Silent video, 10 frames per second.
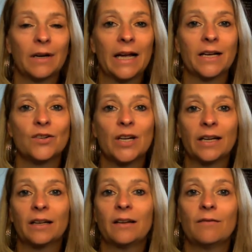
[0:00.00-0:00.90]
and
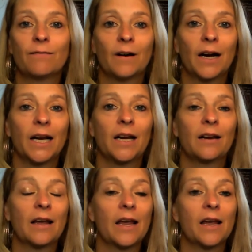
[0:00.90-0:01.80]
gently
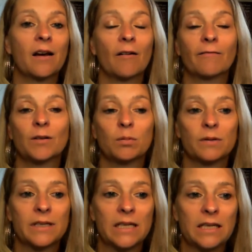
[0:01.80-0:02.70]
find a comfortable
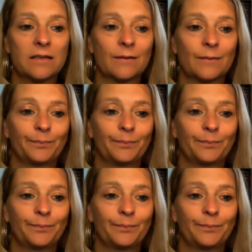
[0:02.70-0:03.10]
seat.